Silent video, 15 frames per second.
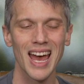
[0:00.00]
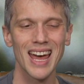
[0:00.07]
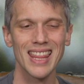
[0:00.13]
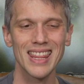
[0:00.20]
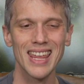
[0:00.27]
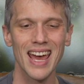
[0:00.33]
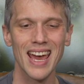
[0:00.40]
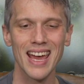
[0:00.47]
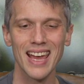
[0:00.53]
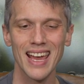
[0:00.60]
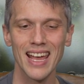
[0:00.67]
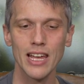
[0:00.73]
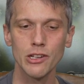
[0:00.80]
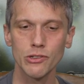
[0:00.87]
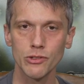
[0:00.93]
they
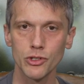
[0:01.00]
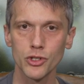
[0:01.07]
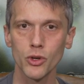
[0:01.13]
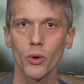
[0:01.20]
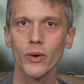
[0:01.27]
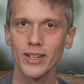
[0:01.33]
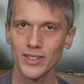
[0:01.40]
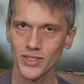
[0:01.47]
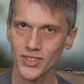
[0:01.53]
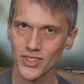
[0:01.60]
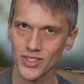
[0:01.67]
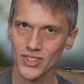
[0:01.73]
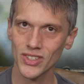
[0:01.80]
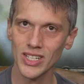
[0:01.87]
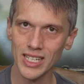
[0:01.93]
enjoy
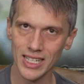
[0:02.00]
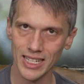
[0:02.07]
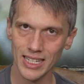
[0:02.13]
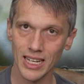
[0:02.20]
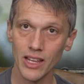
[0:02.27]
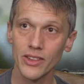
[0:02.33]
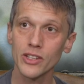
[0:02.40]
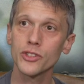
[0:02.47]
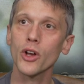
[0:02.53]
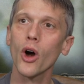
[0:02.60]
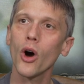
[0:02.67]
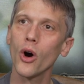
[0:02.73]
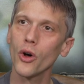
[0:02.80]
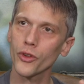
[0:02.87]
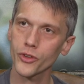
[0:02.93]
seeing these
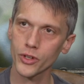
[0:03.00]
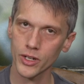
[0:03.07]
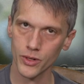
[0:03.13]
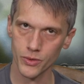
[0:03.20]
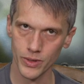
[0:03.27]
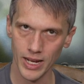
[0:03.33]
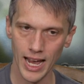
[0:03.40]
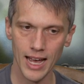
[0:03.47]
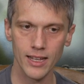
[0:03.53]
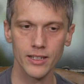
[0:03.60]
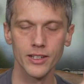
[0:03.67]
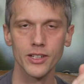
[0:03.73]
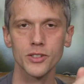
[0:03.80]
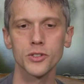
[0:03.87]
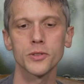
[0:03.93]
alternate
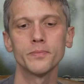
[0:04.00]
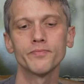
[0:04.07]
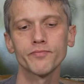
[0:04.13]
realities.